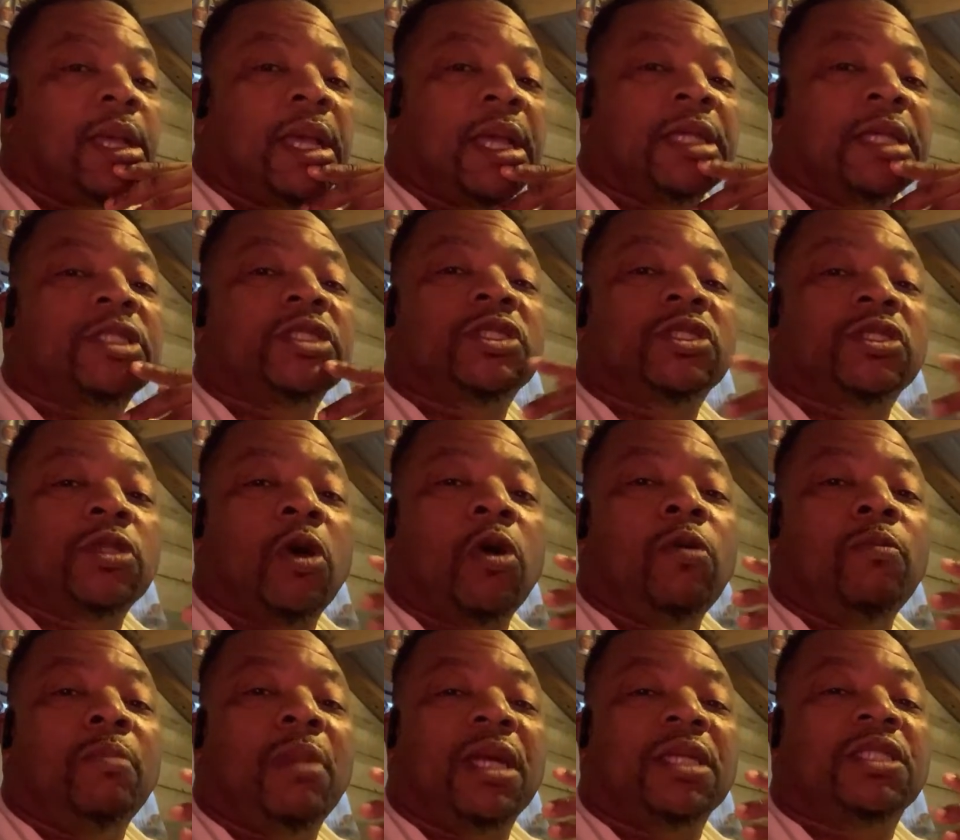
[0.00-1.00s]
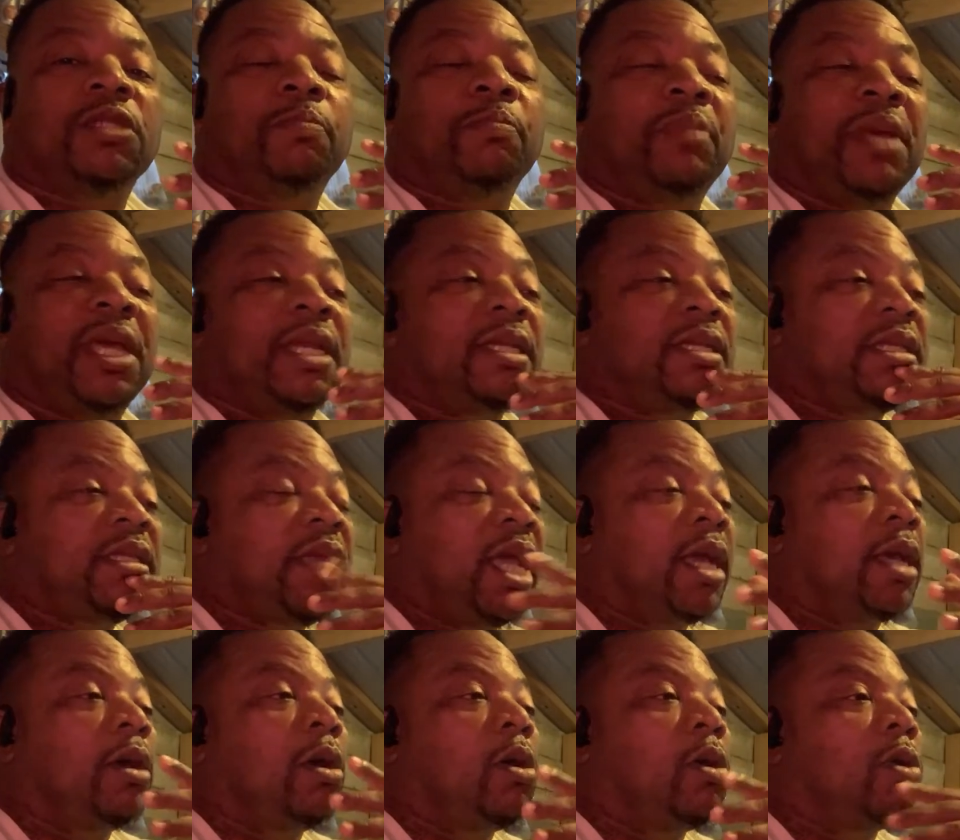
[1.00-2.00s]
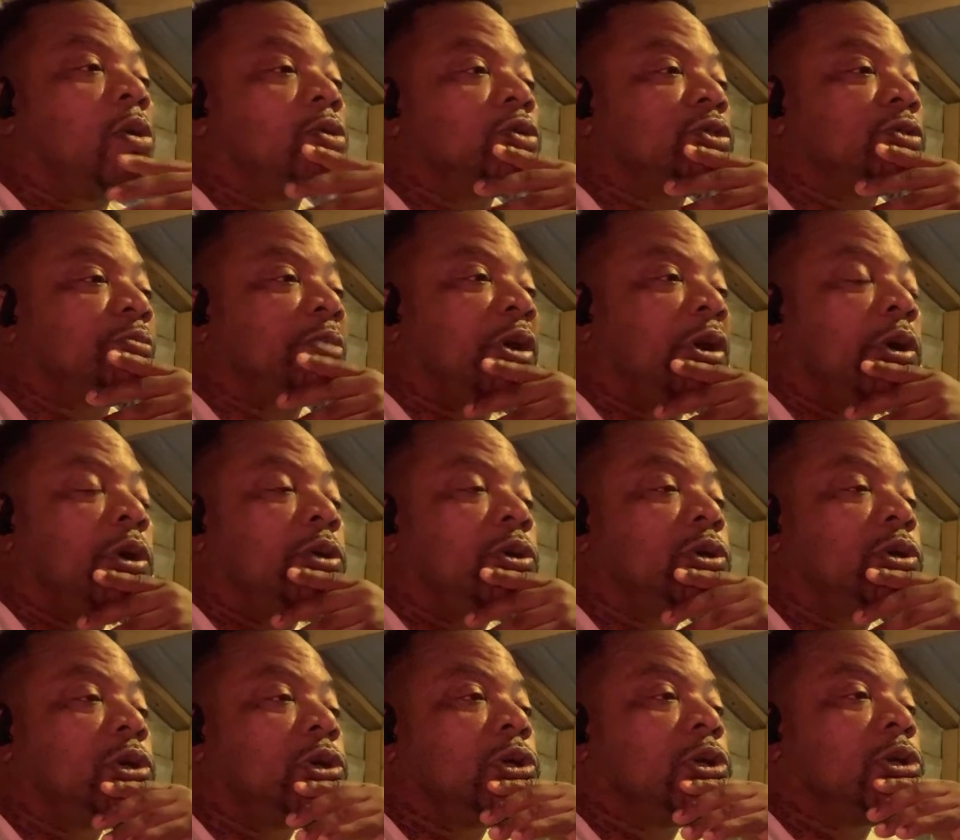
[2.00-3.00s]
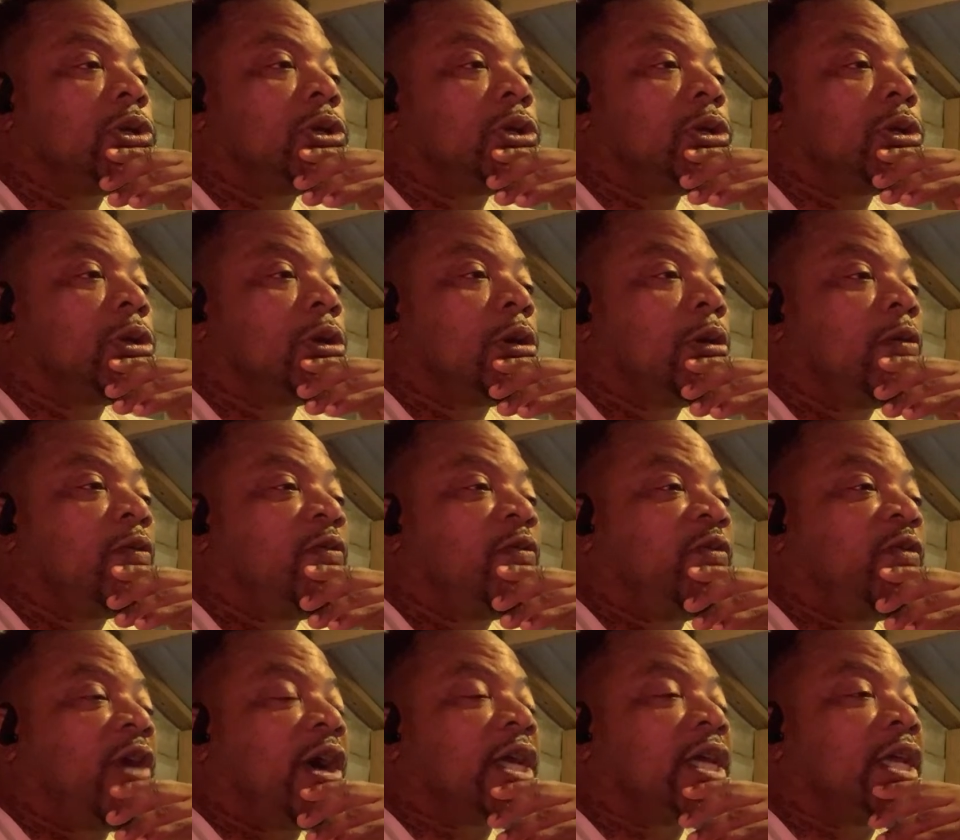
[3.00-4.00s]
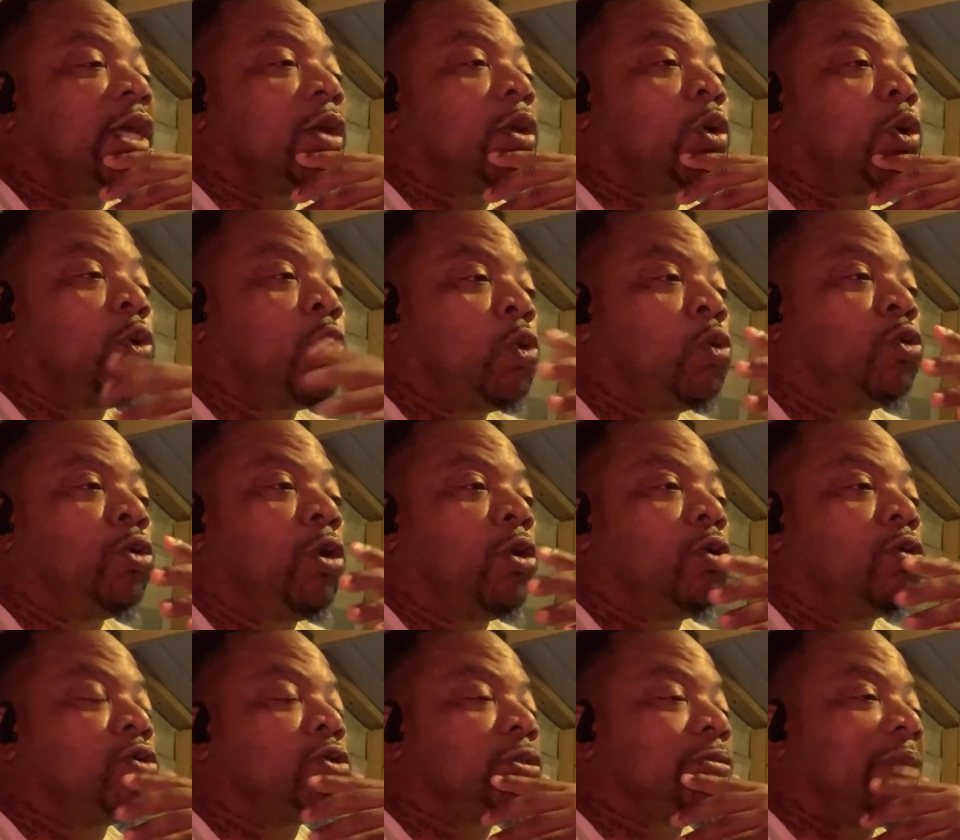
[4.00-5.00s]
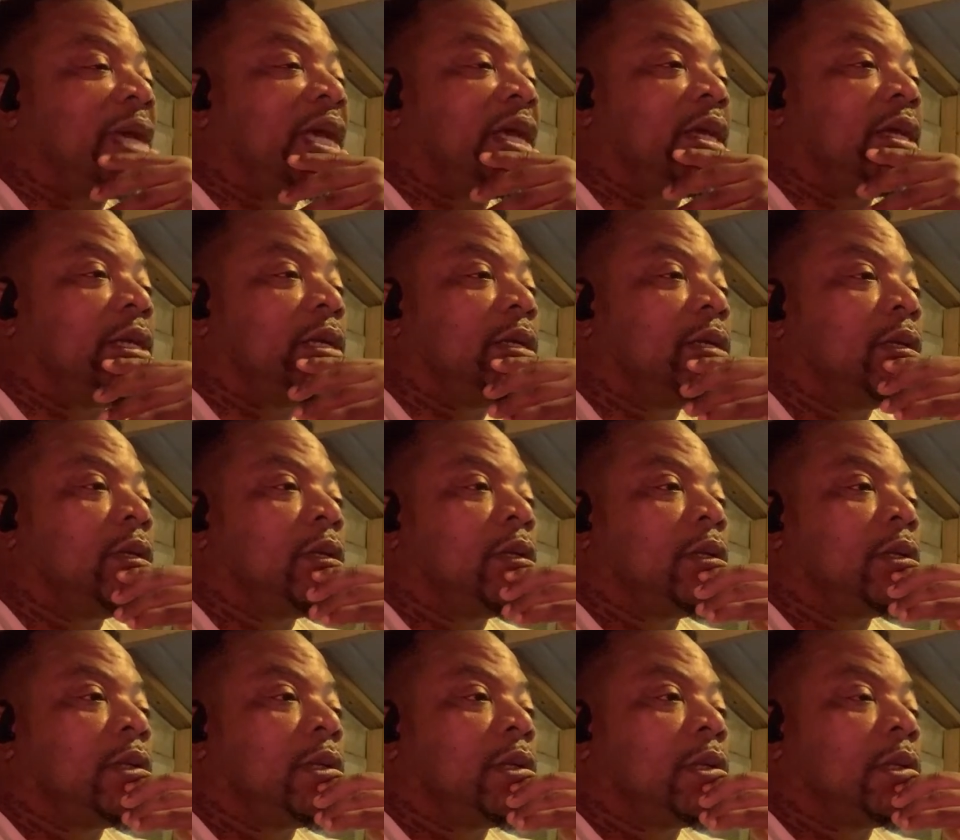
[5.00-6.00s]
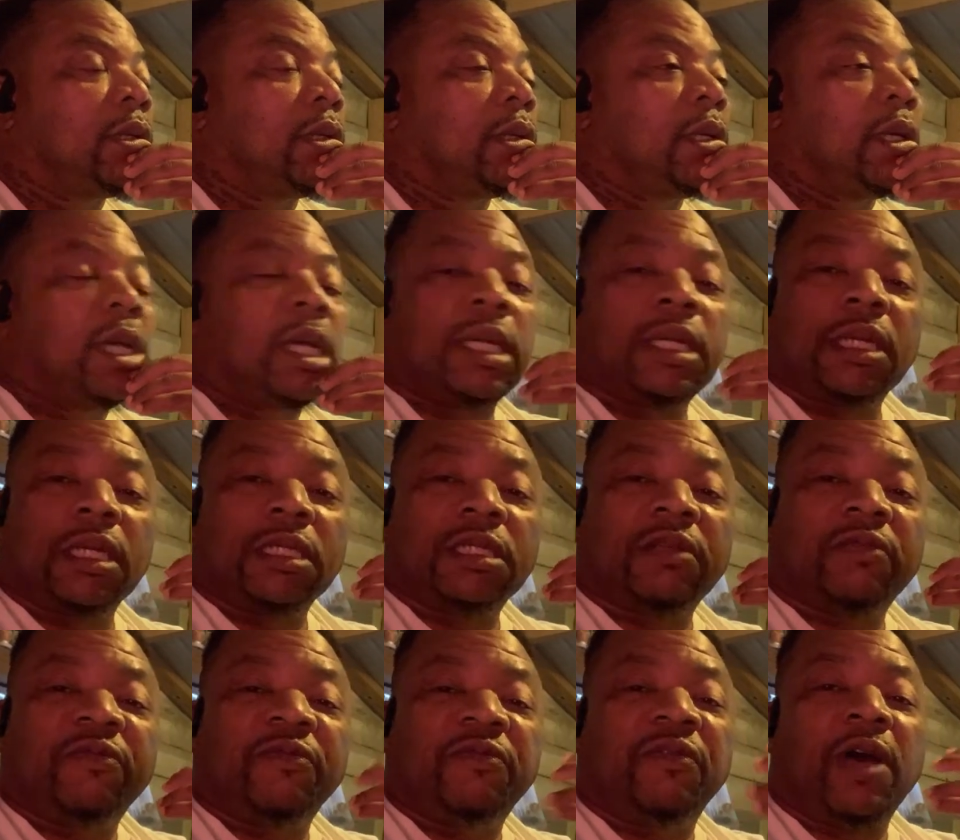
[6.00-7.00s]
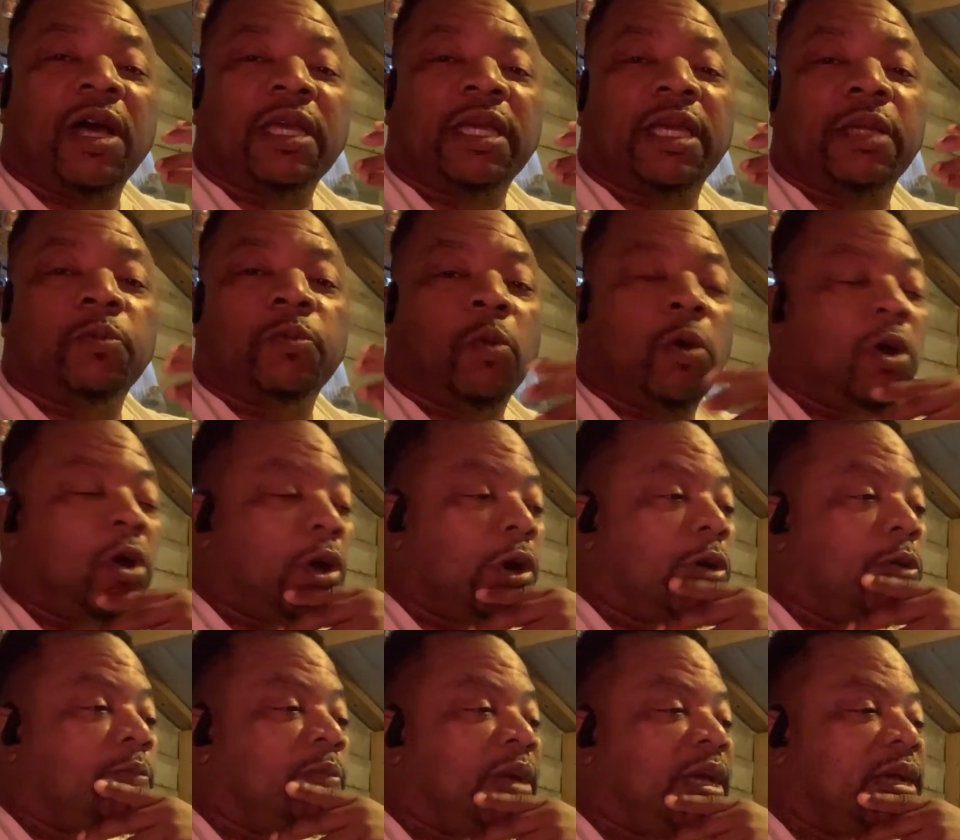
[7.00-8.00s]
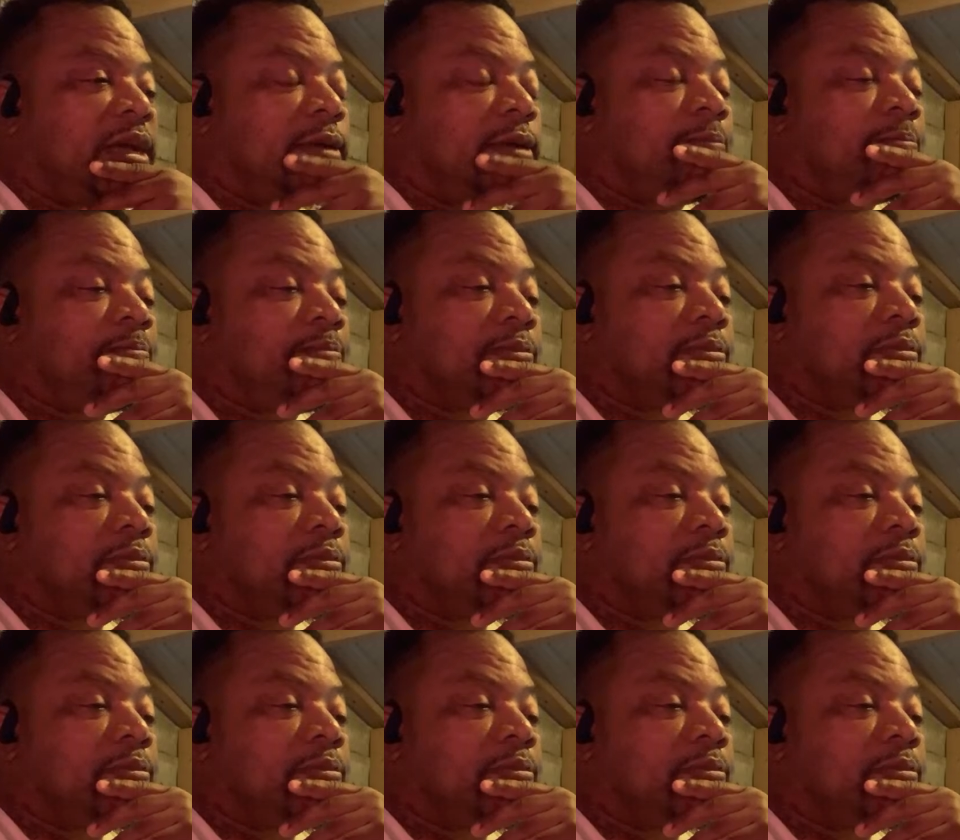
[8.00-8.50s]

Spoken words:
There's so much pendejos, bro. Fucking culos, man. In this fucking world, man.